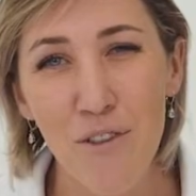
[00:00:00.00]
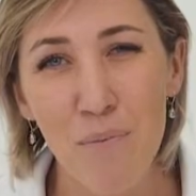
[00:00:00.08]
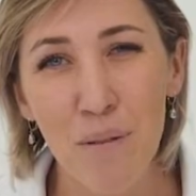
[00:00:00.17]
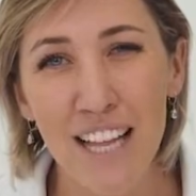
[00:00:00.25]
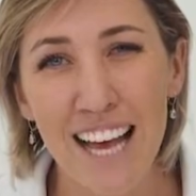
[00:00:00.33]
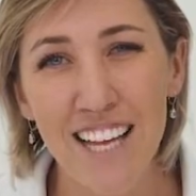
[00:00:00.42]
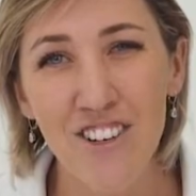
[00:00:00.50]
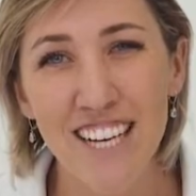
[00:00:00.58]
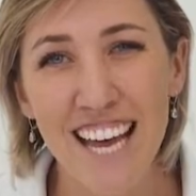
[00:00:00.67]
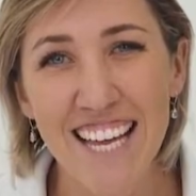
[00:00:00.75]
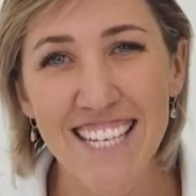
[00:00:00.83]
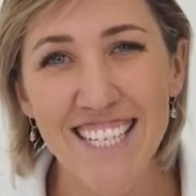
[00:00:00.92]
you plan on
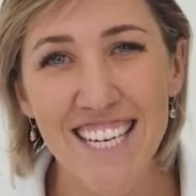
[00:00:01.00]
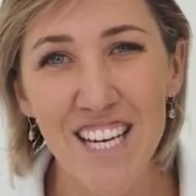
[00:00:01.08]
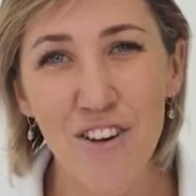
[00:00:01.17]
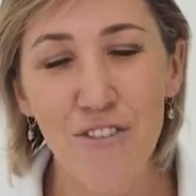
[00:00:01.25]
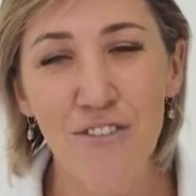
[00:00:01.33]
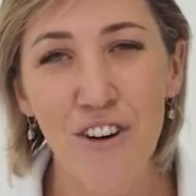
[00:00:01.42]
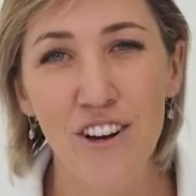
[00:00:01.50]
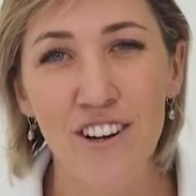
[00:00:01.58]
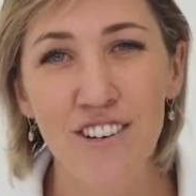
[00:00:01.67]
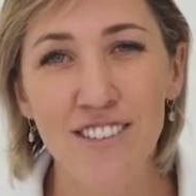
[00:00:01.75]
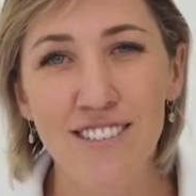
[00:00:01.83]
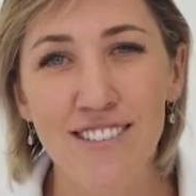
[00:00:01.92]
editing your
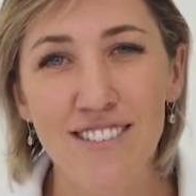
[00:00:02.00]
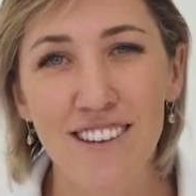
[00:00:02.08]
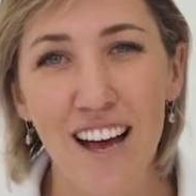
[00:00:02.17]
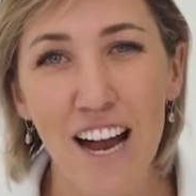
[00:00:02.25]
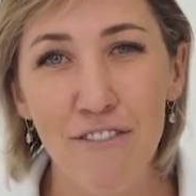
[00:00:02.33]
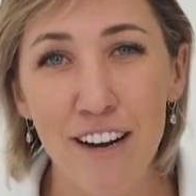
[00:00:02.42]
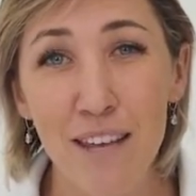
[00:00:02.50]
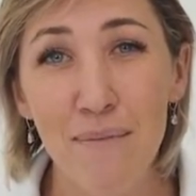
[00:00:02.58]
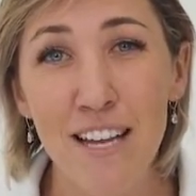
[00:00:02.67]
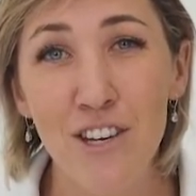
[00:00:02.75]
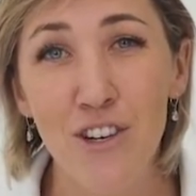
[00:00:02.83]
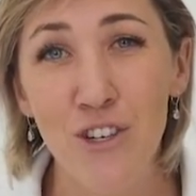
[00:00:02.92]
photos, I
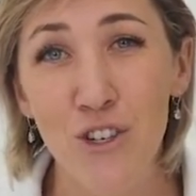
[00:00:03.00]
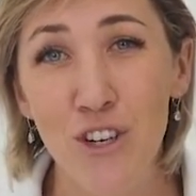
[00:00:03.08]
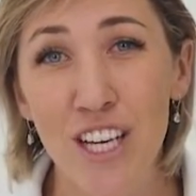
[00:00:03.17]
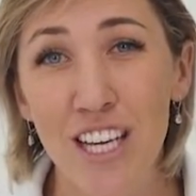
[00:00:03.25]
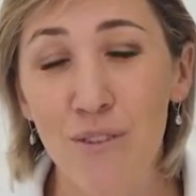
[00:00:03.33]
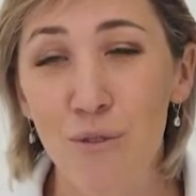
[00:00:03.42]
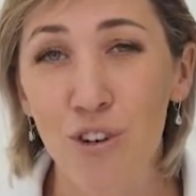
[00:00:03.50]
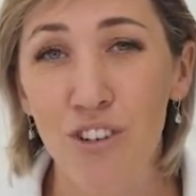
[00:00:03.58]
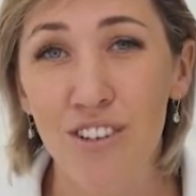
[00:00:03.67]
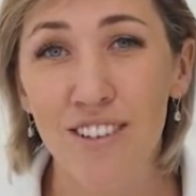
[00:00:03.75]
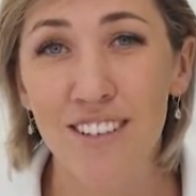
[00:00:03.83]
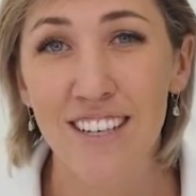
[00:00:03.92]
recommend shooting in
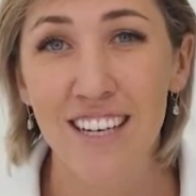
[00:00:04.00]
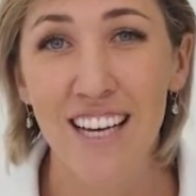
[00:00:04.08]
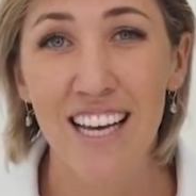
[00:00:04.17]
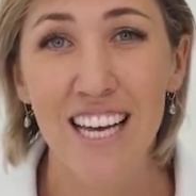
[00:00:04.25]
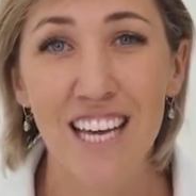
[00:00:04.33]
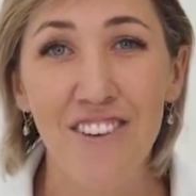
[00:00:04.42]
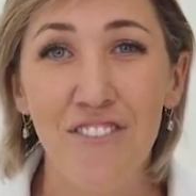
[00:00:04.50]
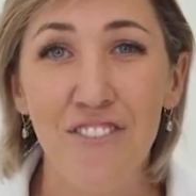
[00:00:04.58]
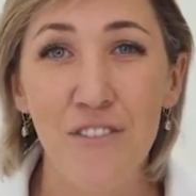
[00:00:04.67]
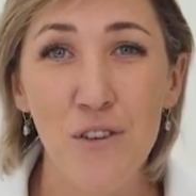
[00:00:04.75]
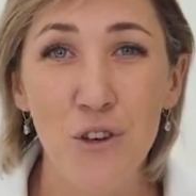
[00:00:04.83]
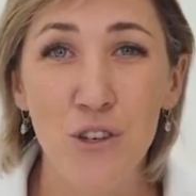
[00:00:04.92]
RAW. If
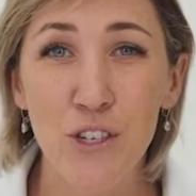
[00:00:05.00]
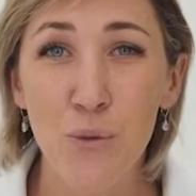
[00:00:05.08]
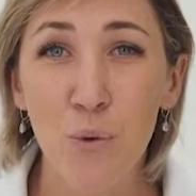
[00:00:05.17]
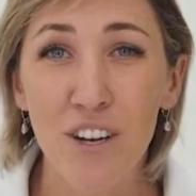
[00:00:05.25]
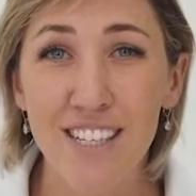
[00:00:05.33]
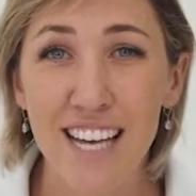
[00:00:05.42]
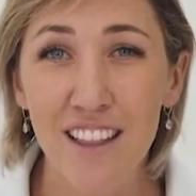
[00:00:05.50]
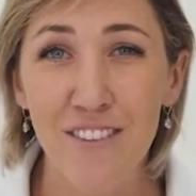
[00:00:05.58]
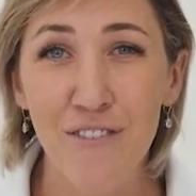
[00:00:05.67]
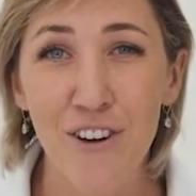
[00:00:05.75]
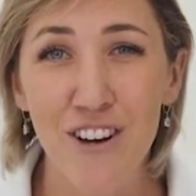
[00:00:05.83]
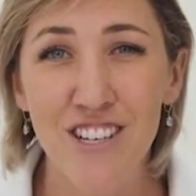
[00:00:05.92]
you just want to take the
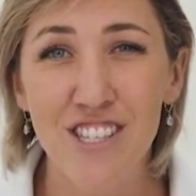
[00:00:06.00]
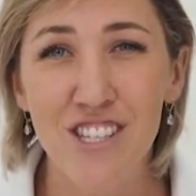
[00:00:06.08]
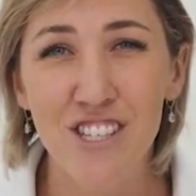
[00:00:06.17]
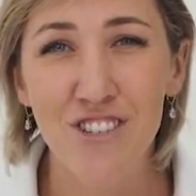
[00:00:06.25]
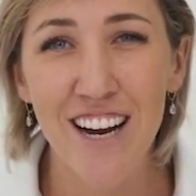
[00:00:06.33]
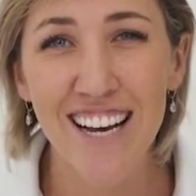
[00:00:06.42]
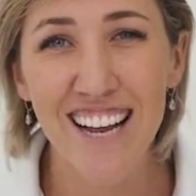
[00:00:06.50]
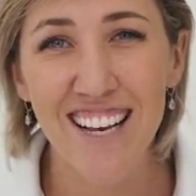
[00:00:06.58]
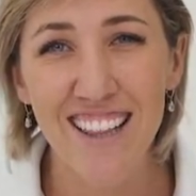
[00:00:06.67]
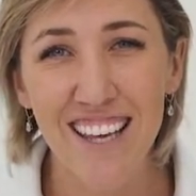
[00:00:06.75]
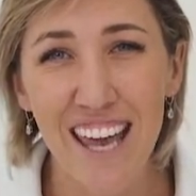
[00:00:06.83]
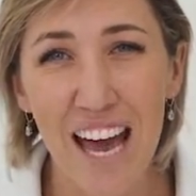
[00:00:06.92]
photos straight out
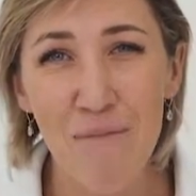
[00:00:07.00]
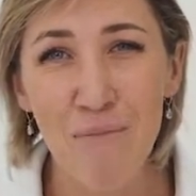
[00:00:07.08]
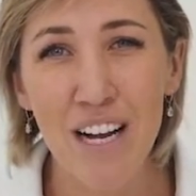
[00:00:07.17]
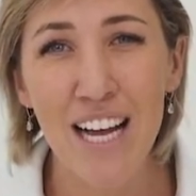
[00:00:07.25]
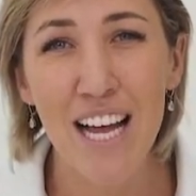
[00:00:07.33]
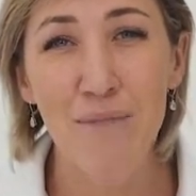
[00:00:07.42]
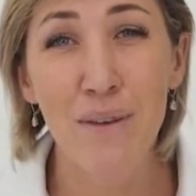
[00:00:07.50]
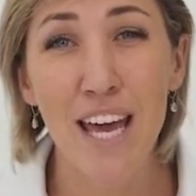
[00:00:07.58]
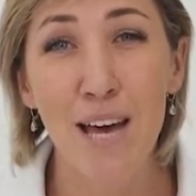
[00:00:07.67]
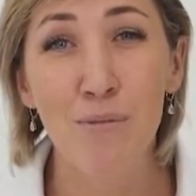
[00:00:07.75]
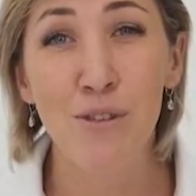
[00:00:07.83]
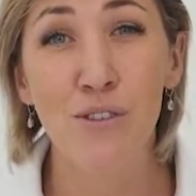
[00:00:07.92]
of the camera and be
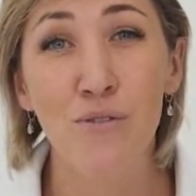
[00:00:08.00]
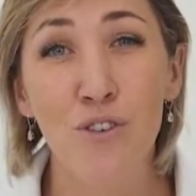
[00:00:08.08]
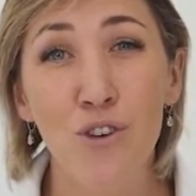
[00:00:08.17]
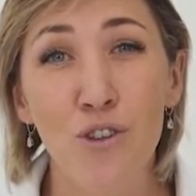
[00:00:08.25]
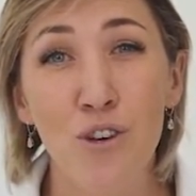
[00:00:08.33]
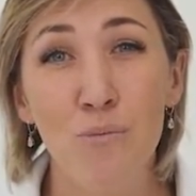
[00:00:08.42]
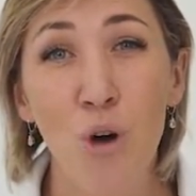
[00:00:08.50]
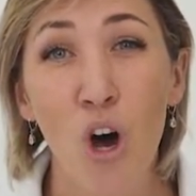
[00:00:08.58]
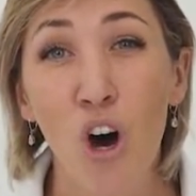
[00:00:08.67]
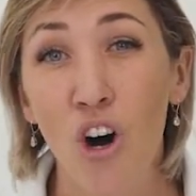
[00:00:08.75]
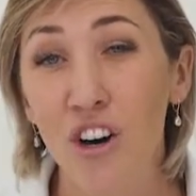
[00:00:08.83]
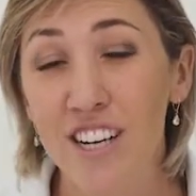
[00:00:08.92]
able to view them
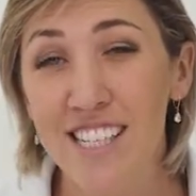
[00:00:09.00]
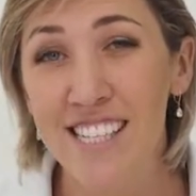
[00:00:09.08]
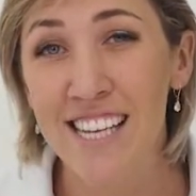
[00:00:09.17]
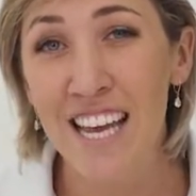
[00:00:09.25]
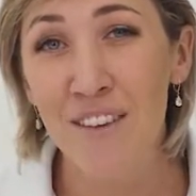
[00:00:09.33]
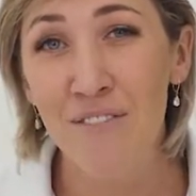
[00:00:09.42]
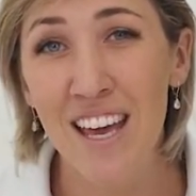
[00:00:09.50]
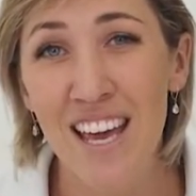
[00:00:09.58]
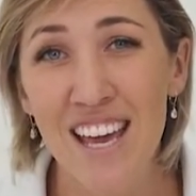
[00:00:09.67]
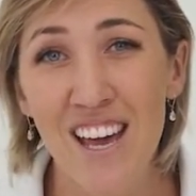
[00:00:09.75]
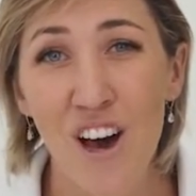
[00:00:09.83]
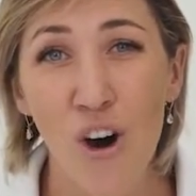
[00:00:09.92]
on a
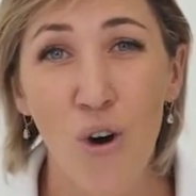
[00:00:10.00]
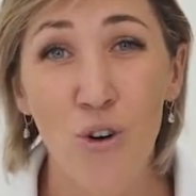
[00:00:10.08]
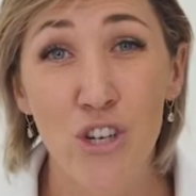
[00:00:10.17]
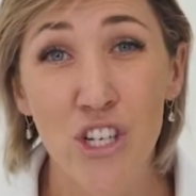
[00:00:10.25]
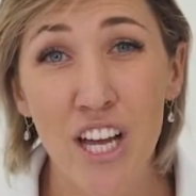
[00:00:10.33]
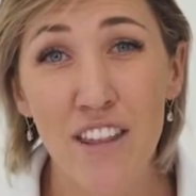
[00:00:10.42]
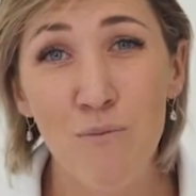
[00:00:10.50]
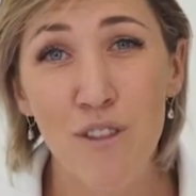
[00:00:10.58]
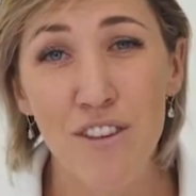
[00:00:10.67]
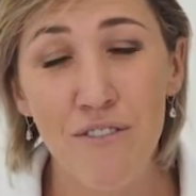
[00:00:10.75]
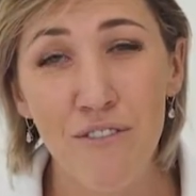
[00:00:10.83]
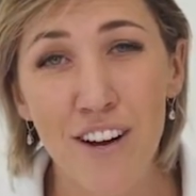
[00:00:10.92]
TV or share them
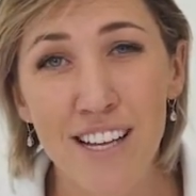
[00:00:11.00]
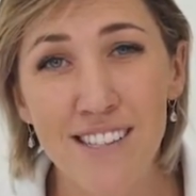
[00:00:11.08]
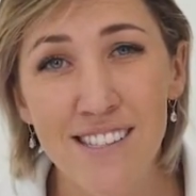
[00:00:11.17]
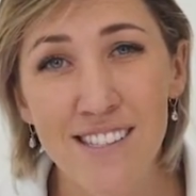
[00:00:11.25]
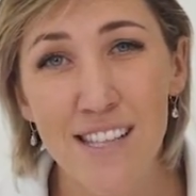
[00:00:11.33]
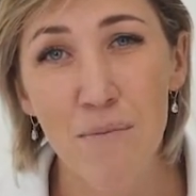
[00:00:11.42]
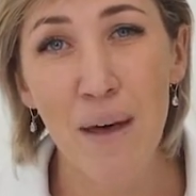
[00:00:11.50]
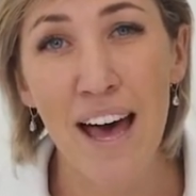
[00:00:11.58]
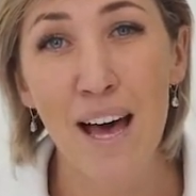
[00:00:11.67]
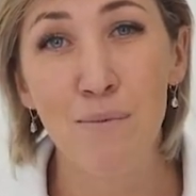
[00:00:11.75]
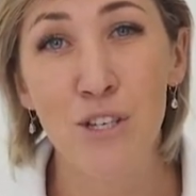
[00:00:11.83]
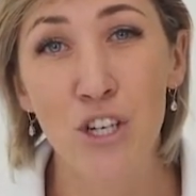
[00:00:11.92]
with your friends, then
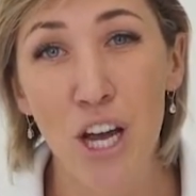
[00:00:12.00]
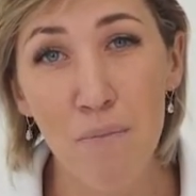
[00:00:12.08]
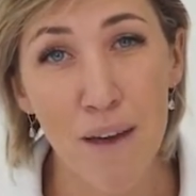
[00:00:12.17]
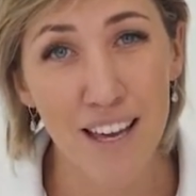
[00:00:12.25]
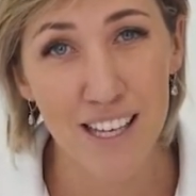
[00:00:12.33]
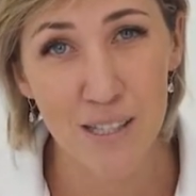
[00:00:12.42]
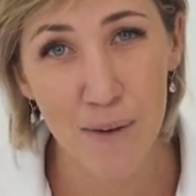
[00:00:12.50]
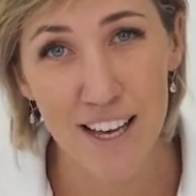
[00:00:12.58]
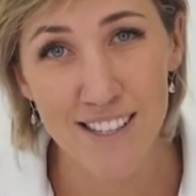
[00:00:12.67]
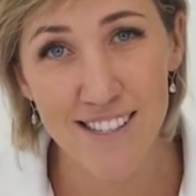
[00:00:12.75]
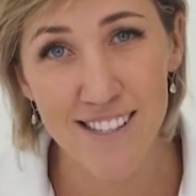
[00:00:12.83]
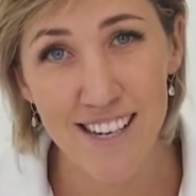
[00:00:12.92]
perhaps JPEG is
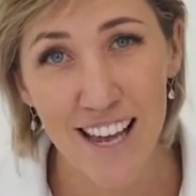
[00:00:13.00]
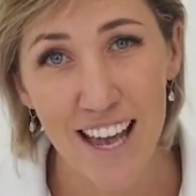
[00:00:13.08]
best.